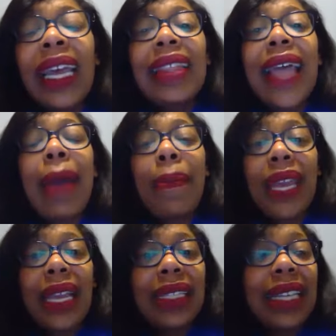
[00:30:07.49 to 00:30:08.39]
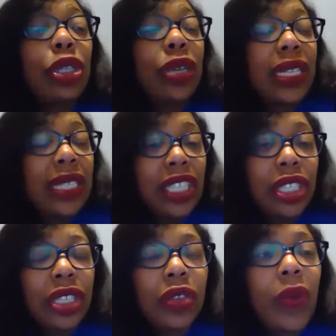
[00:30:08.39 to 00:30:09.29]
That means it
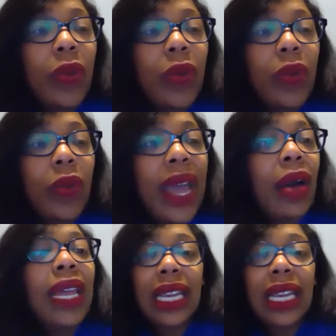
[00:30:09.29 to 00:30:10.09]
transitions well,